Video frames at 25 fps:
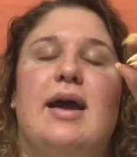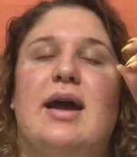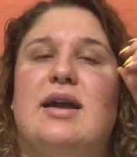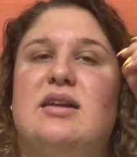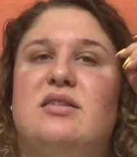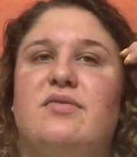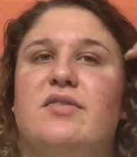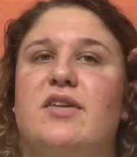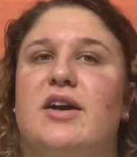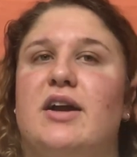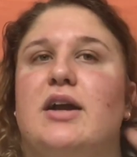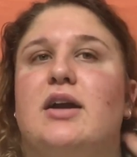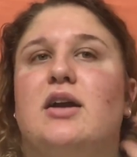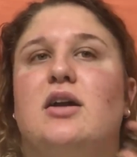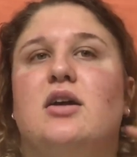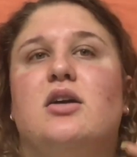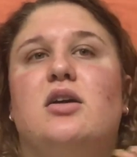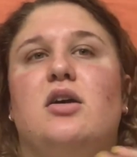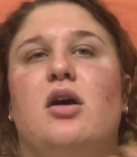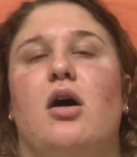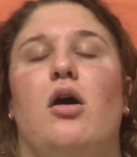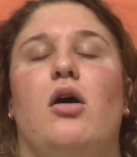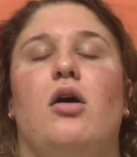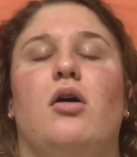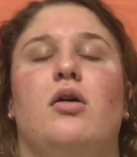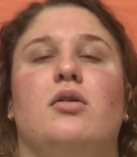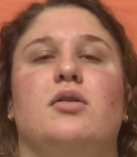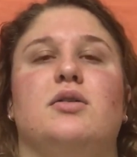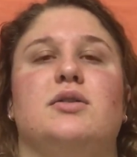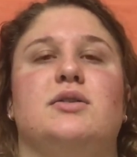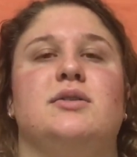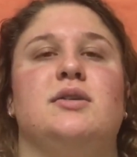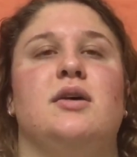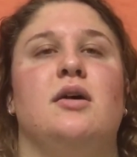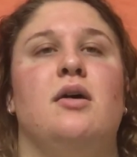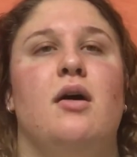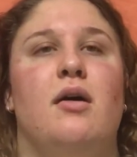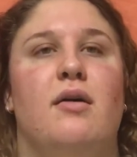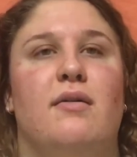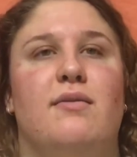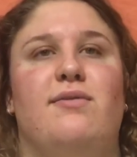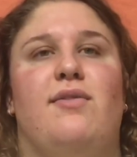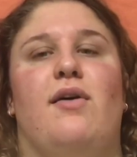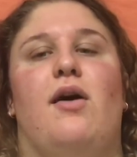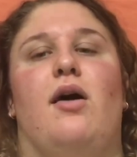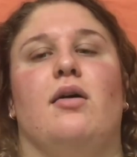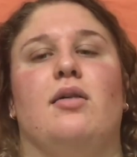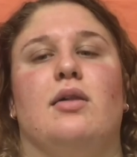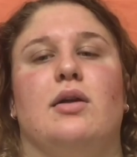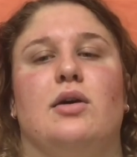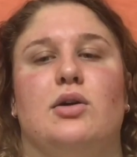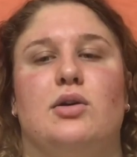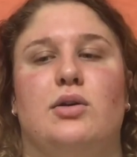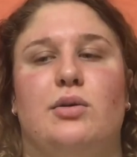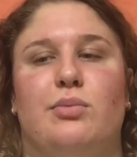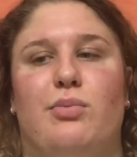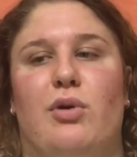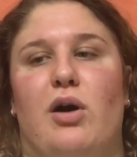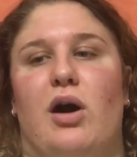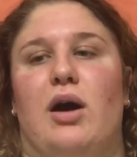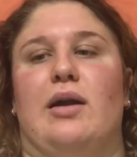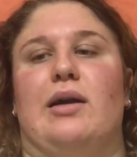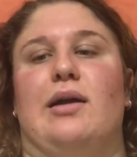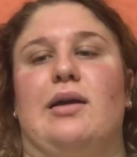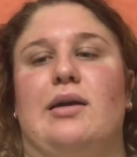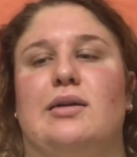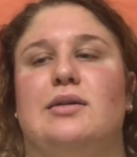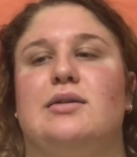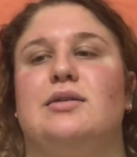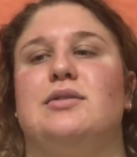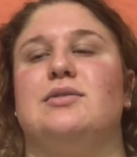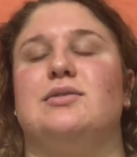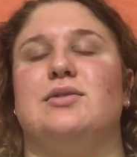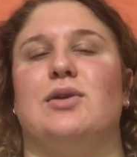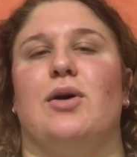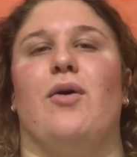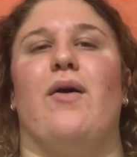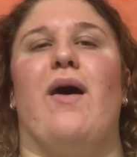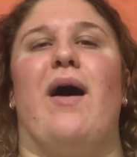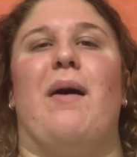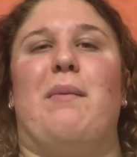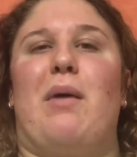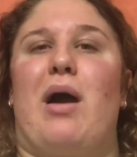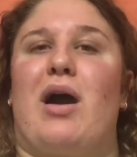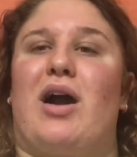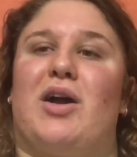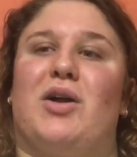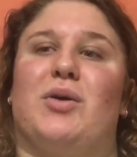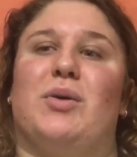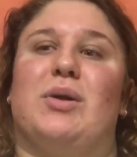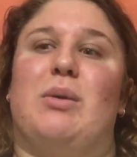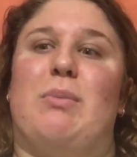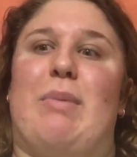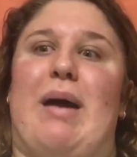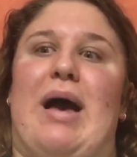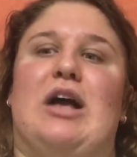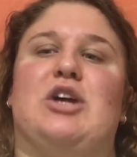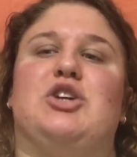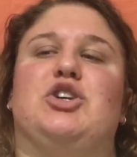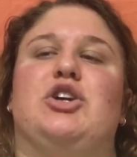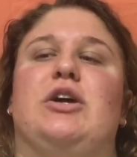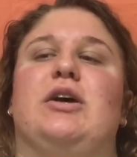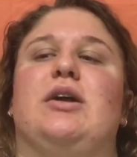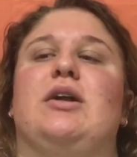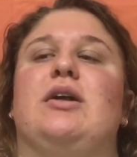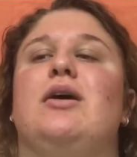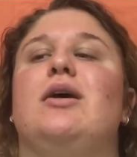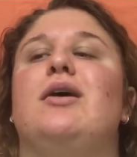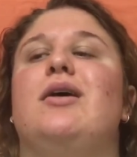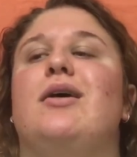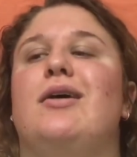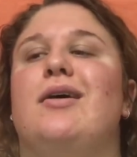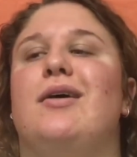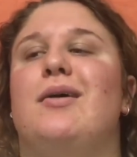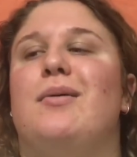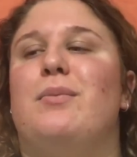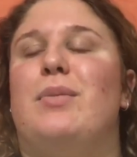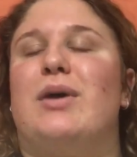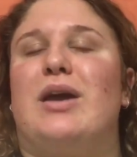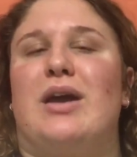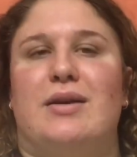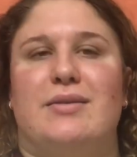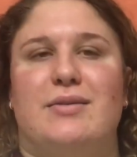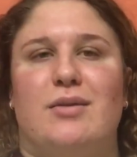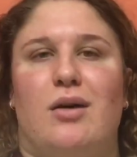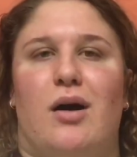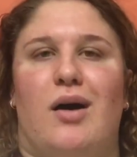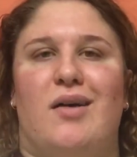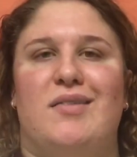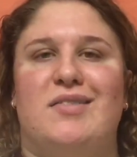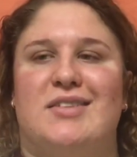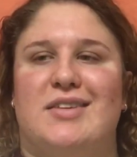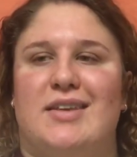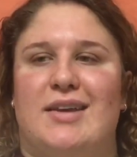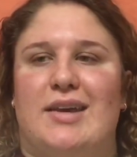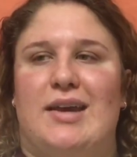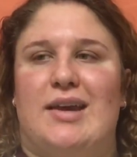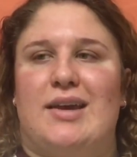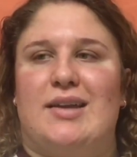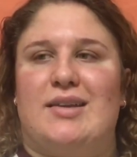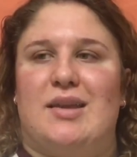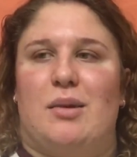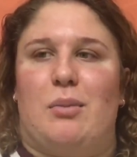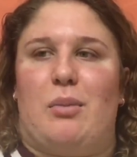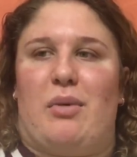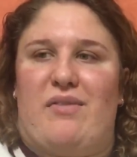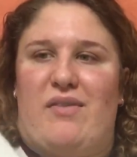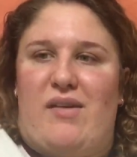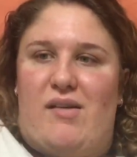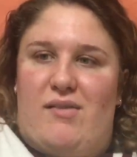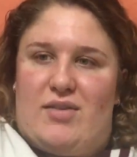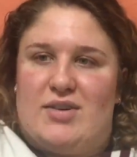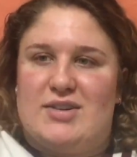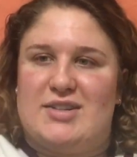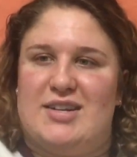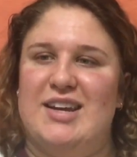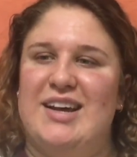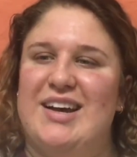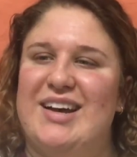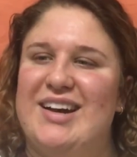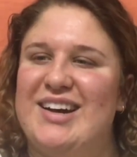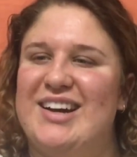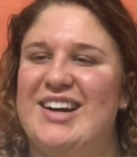It's a very cult followed product, so I'm not gonna really bash it because obviously it's in my favorites.